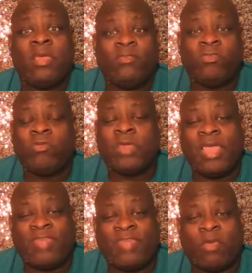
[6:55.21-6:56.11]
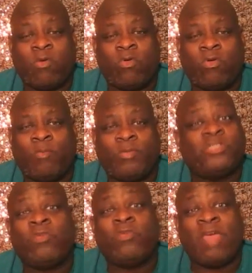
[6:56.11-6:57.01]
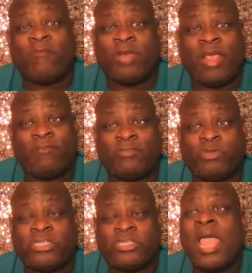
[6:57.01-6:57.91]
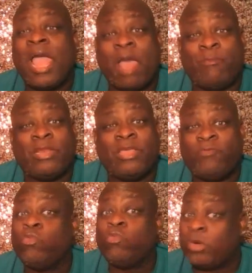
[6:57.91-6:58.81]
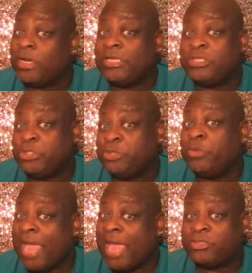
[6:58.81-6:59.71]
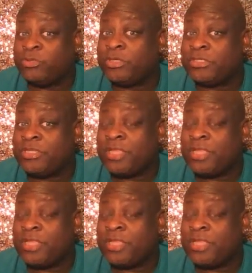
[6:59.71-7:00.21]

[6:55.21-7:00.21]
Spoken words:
you can have that going on, but you'll never have Trish. I believe you really do like Trish,